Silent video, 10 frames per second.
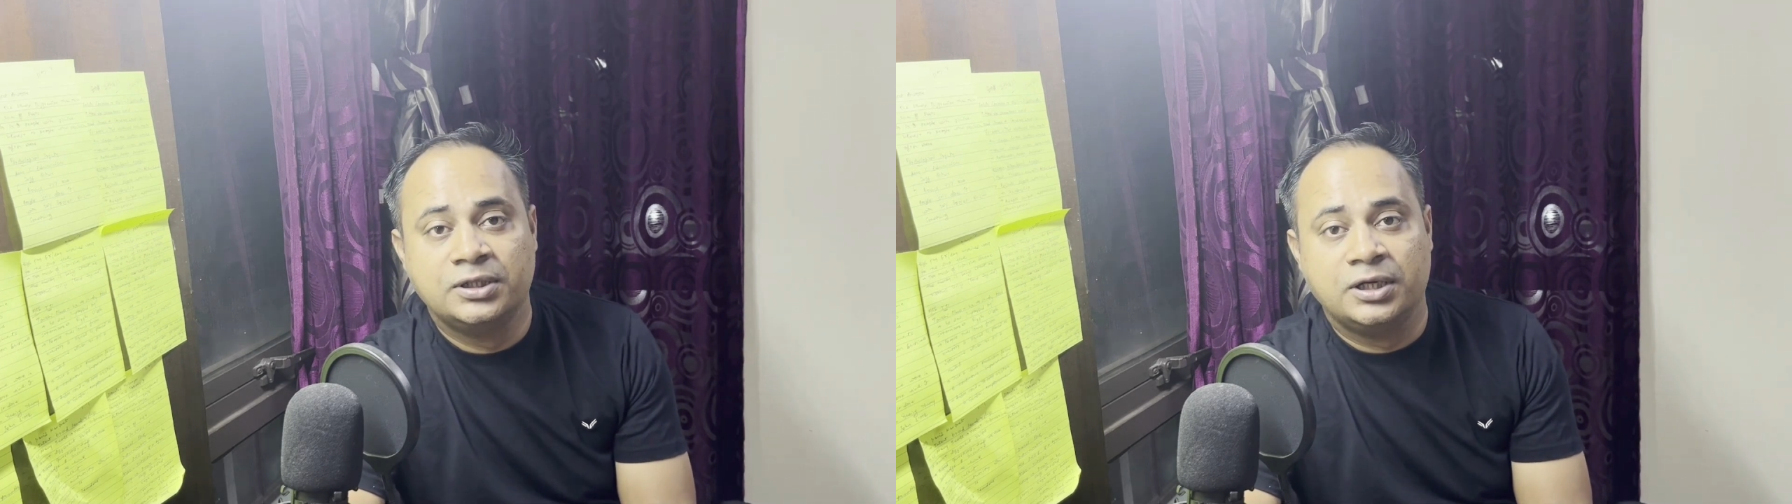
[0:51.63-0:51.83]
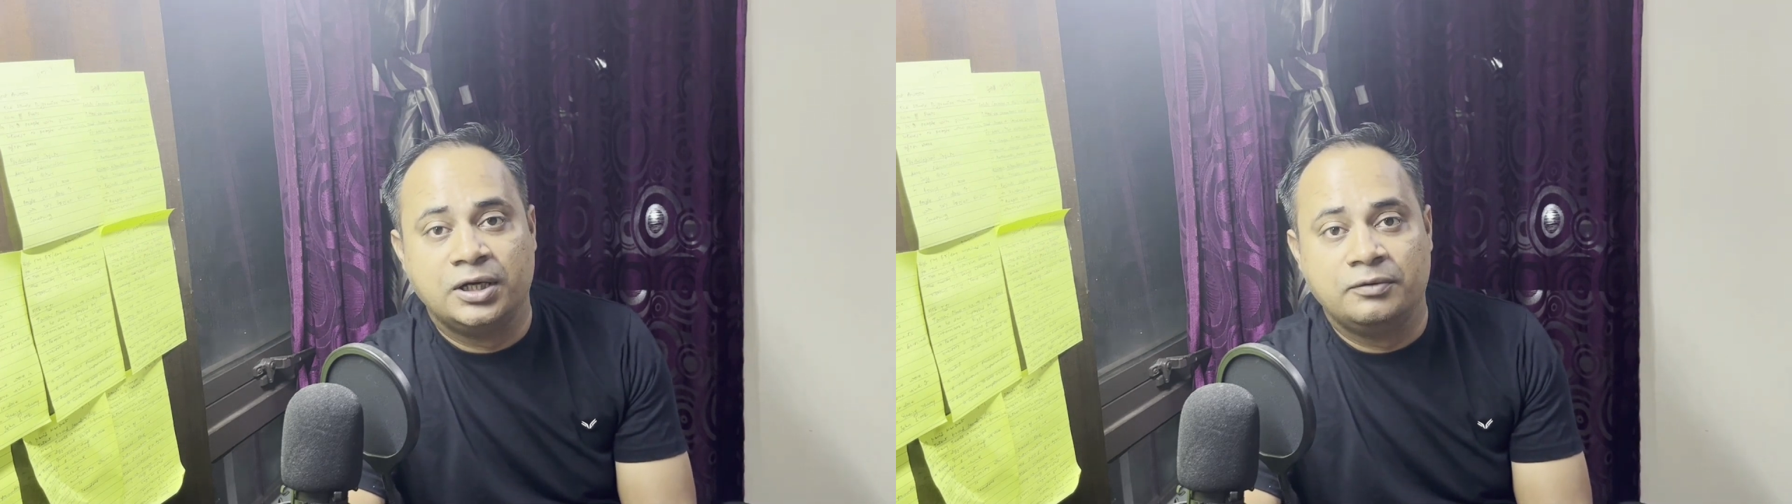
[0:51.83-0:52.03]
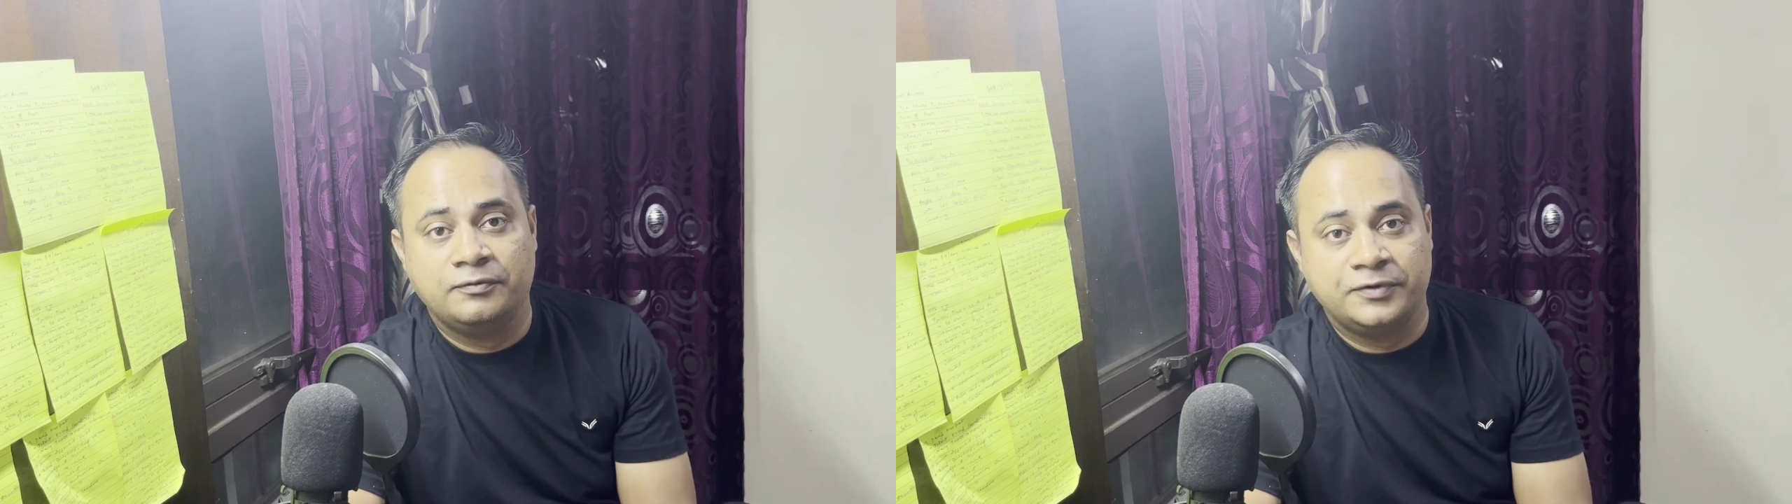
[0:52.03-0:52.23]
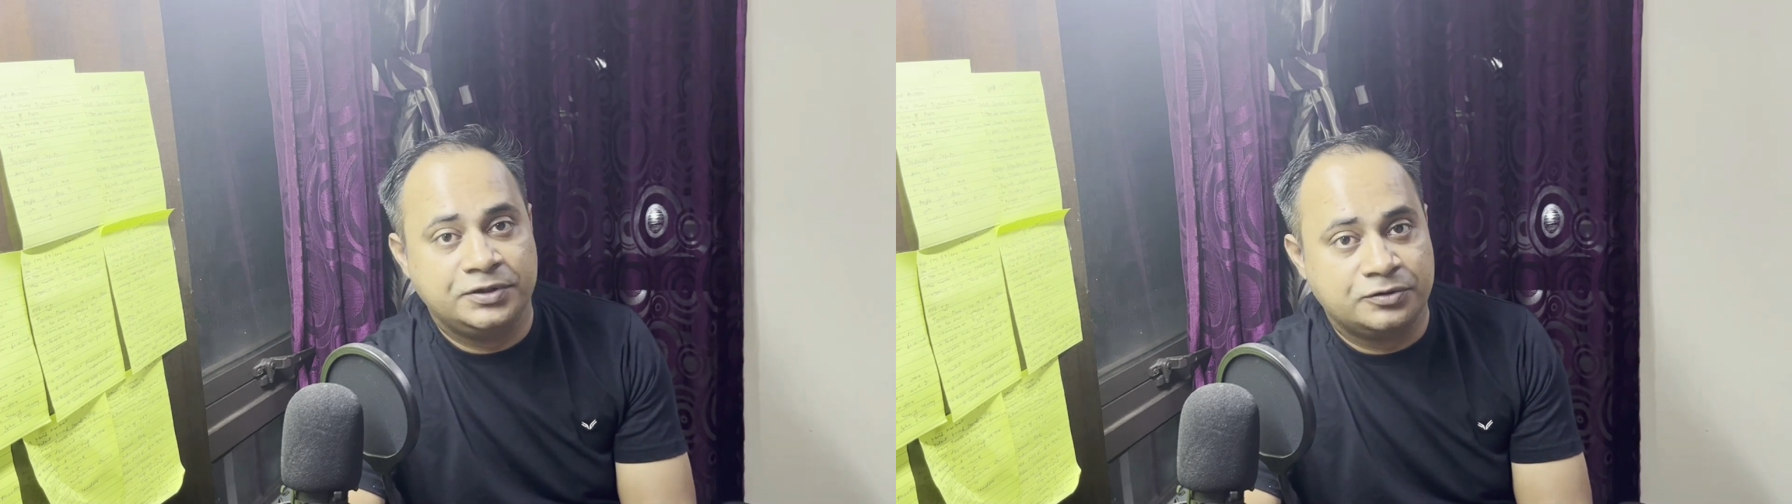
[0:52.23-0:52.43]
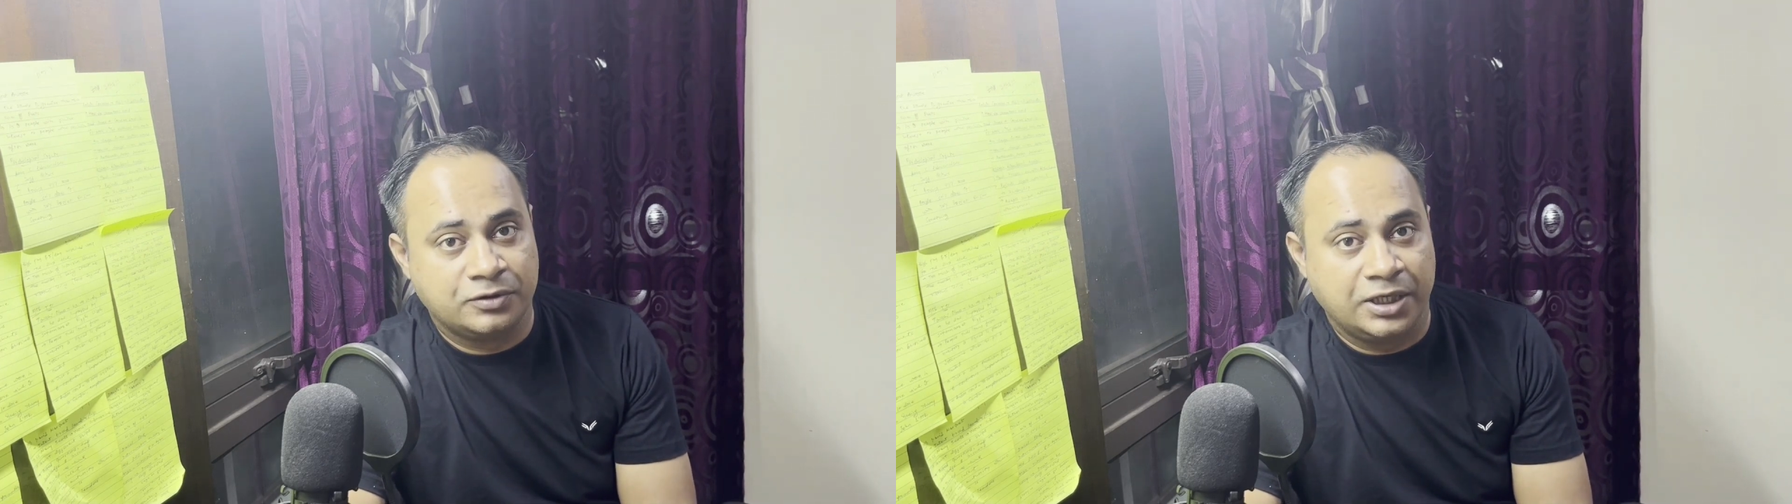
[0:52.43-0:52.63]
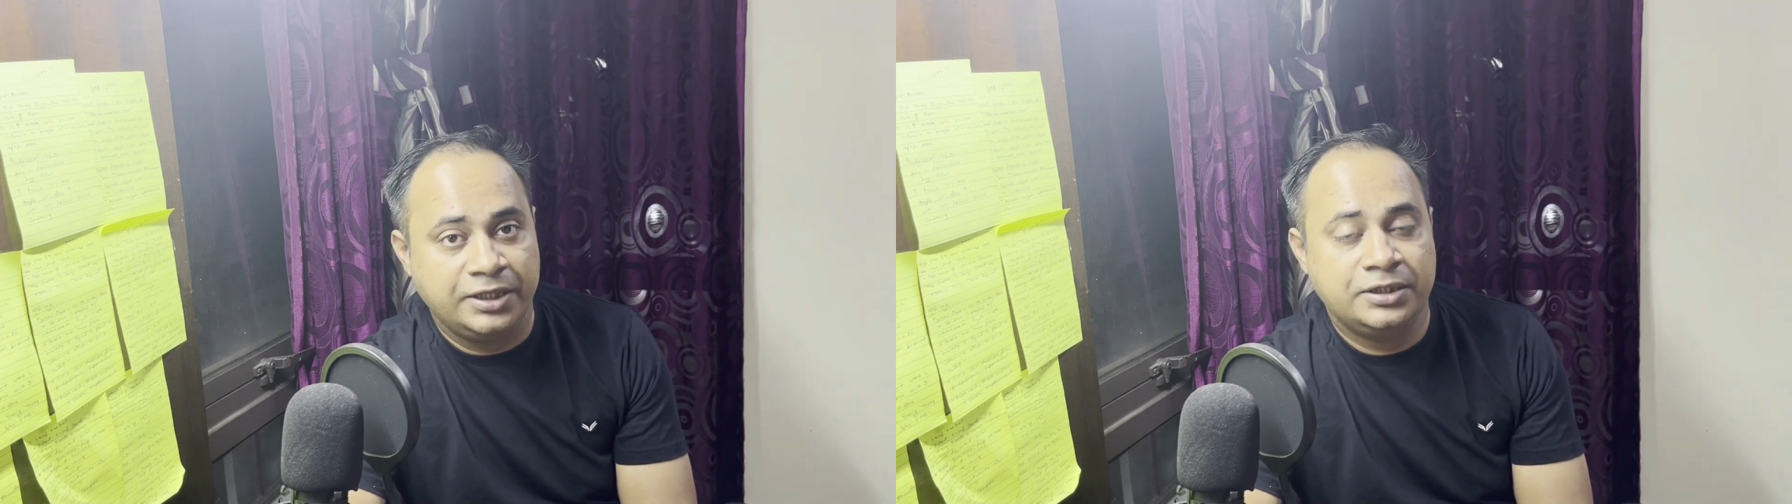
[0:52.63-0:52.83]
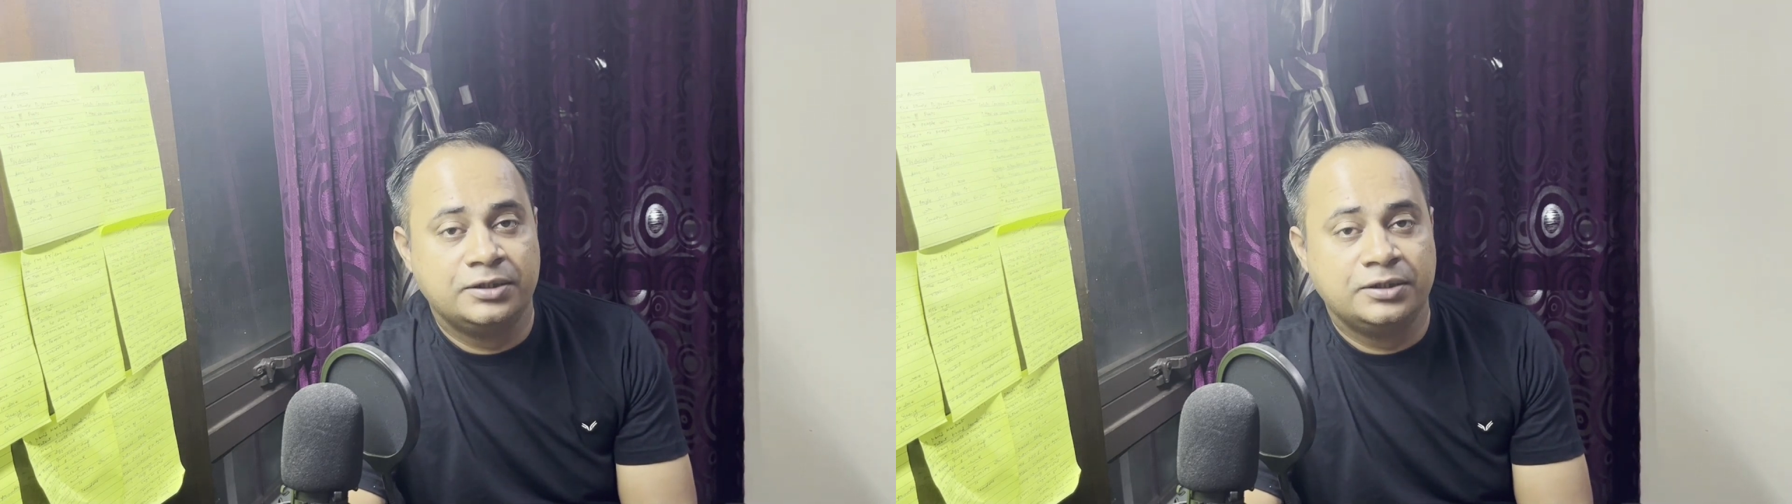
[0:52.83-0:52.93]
Would try